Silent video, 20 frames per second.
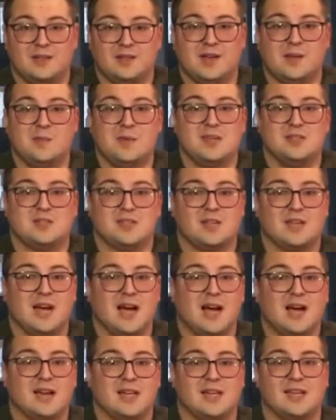That means a
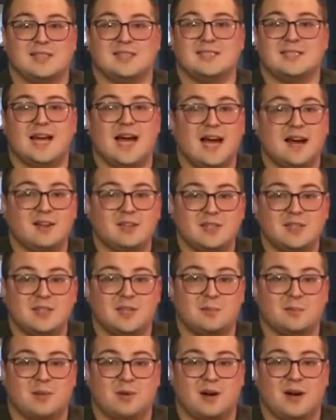God entirely
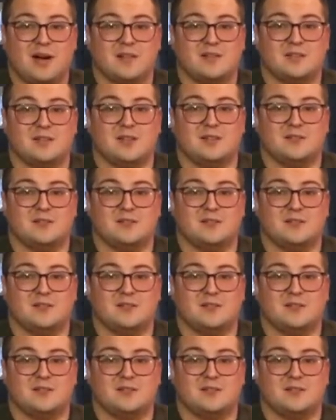comprised